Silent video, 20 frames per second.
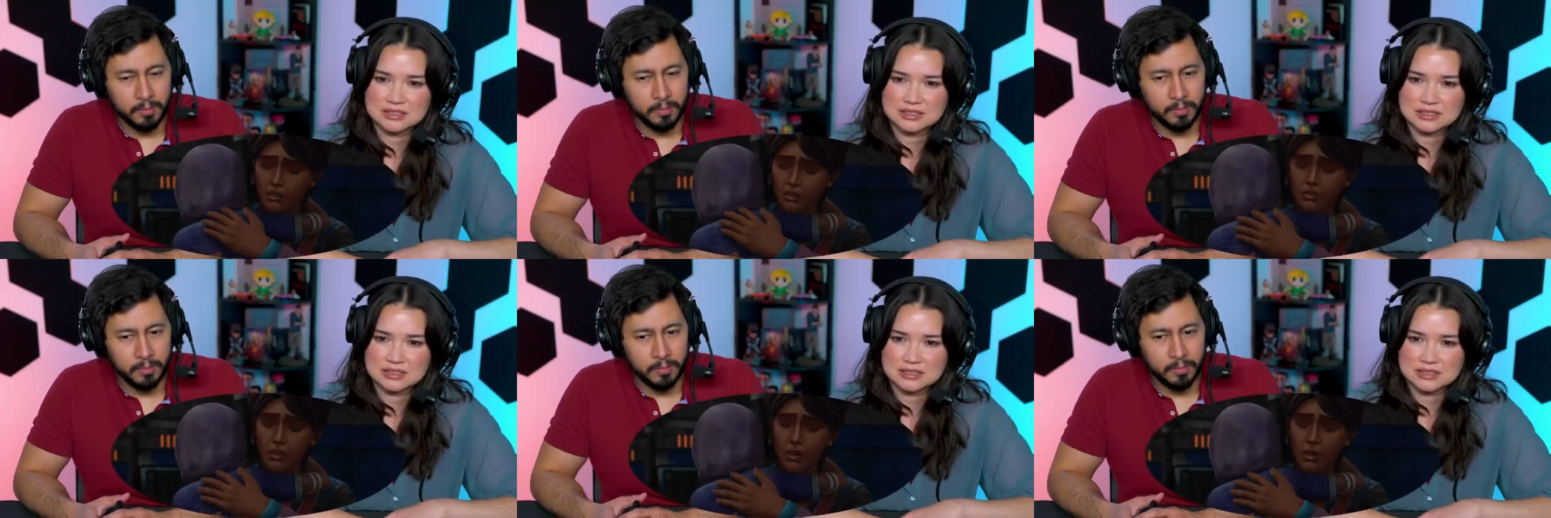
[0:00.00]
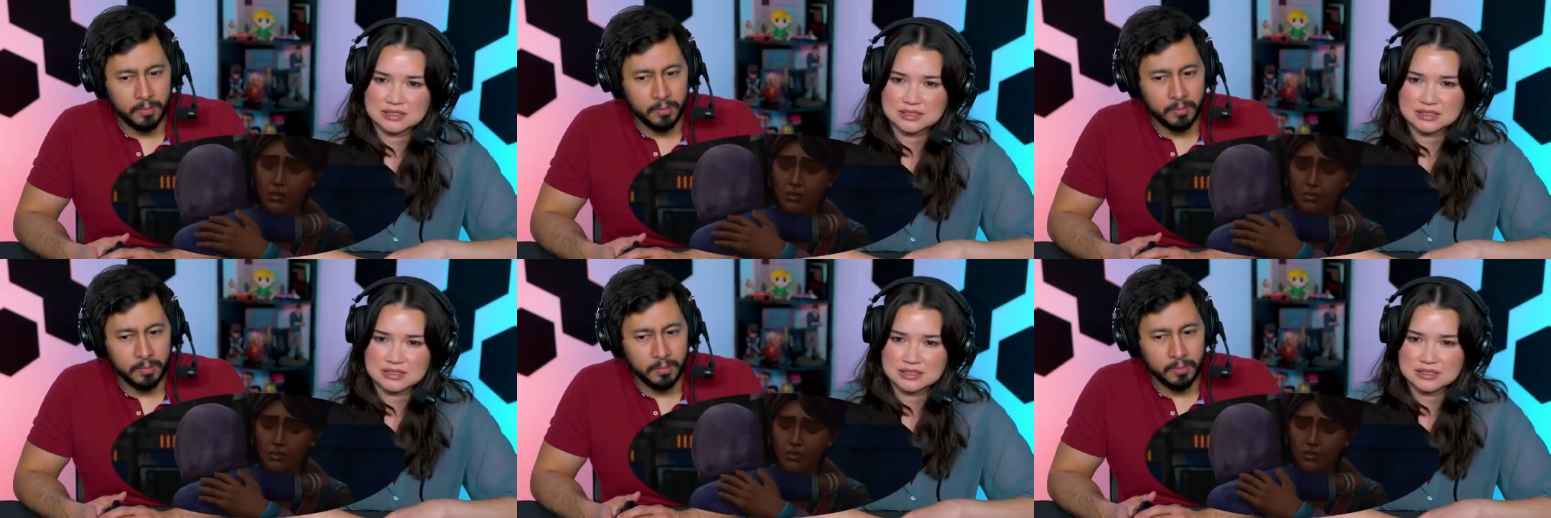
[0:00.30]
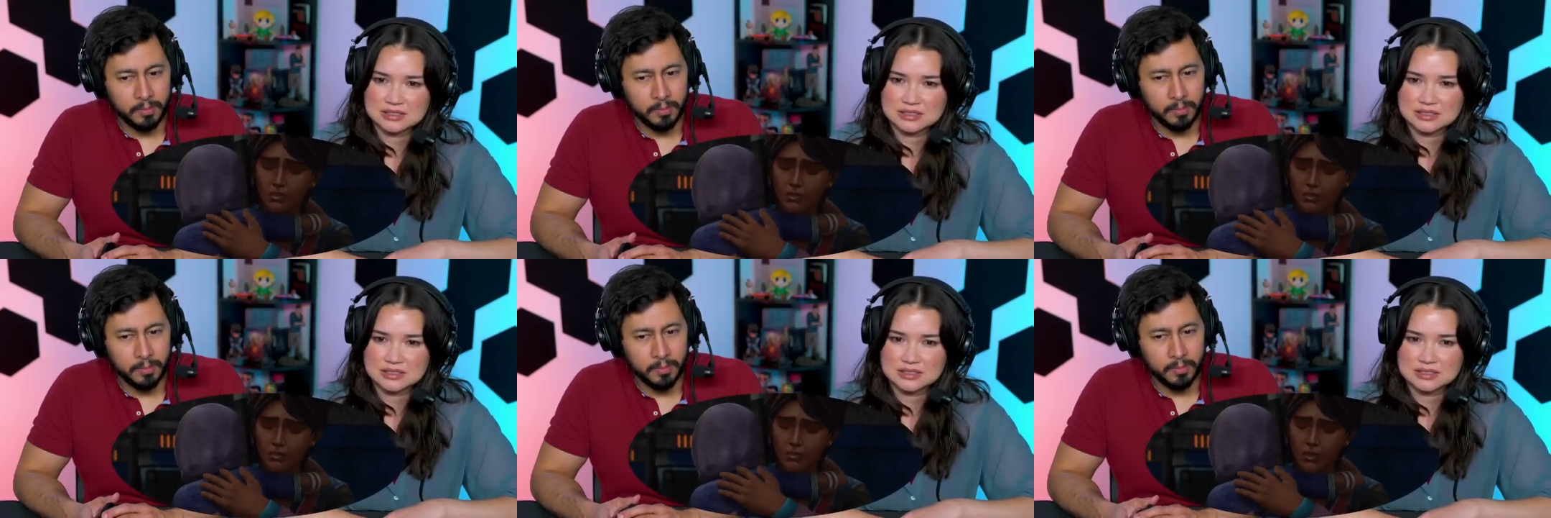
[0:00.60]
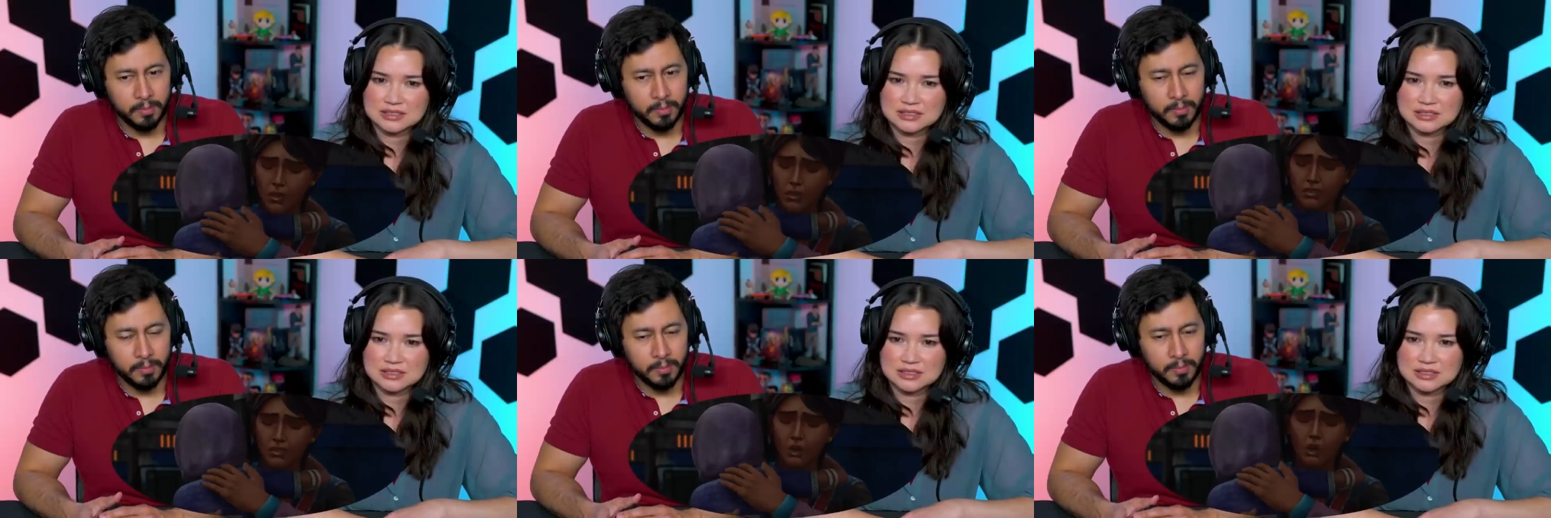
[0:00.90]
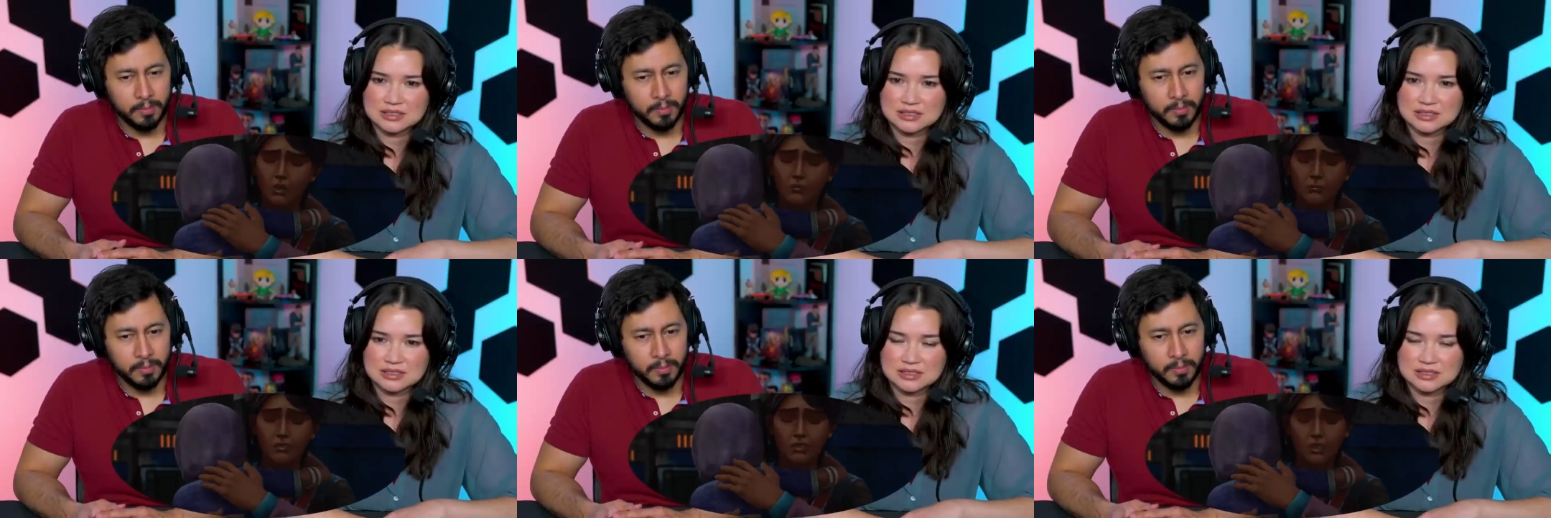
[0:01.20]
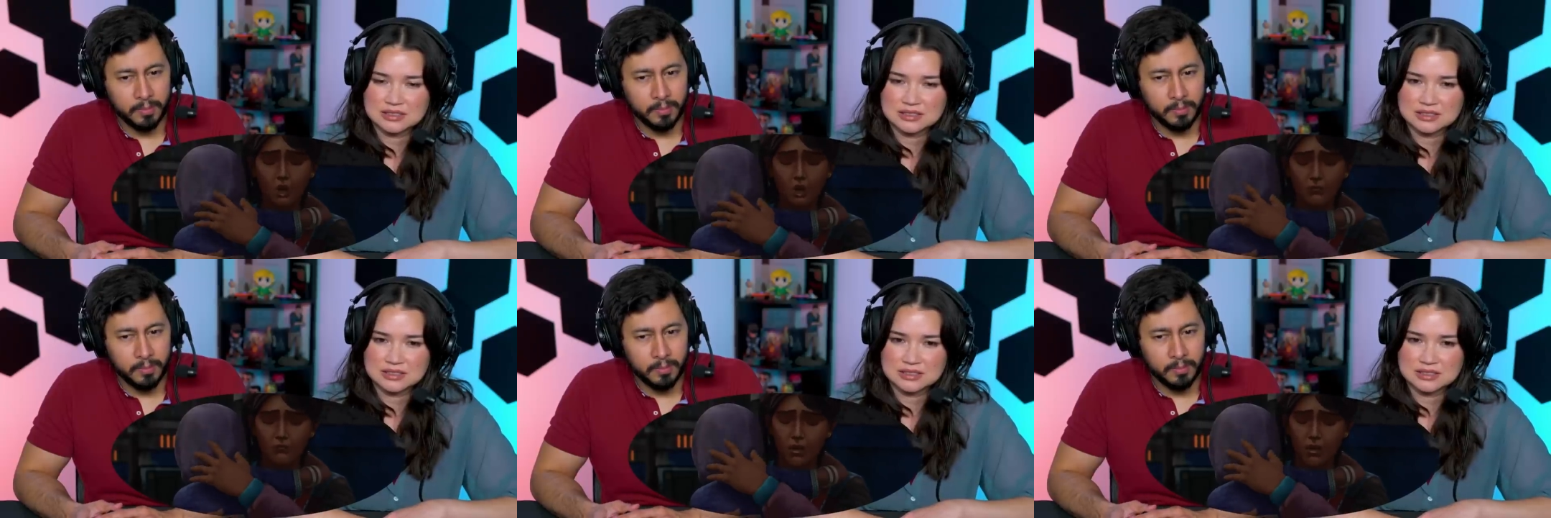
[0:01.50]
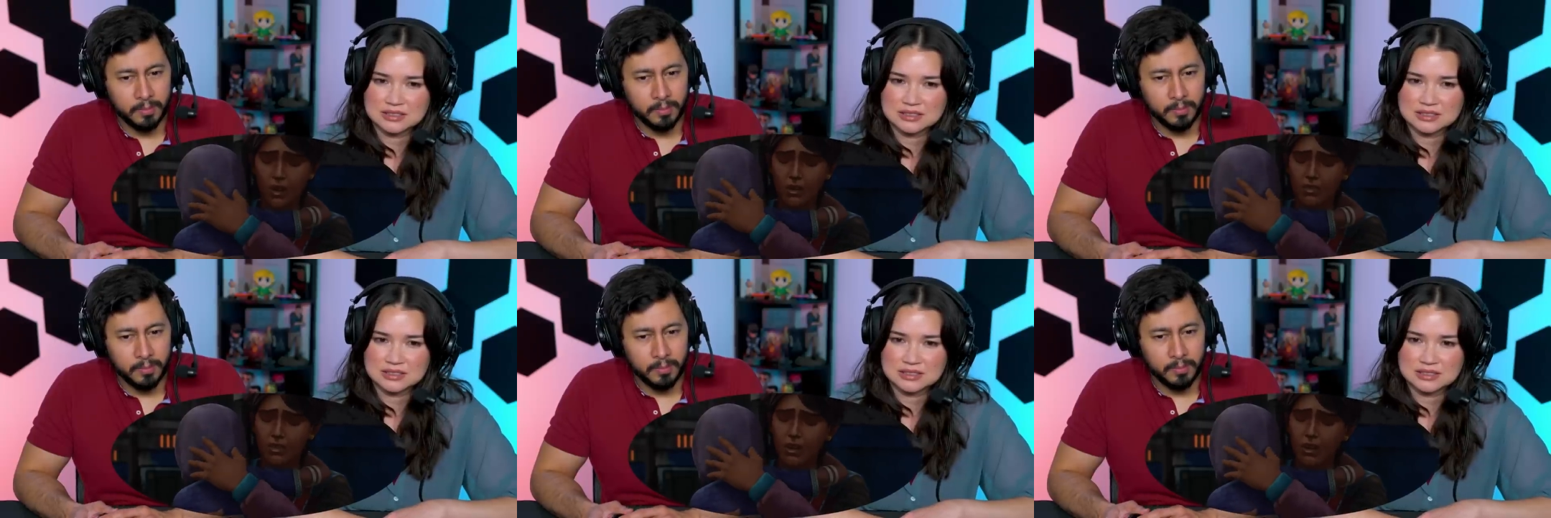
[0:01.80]
Speaker 1: Okay? Our stop is not
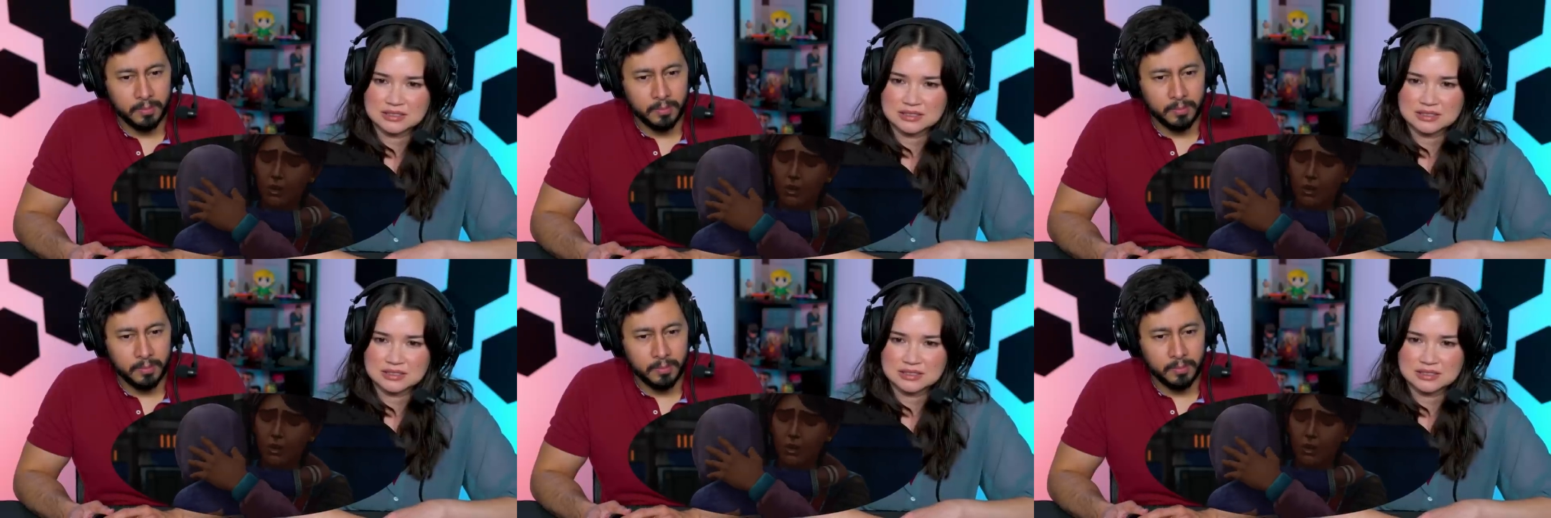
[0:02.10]
far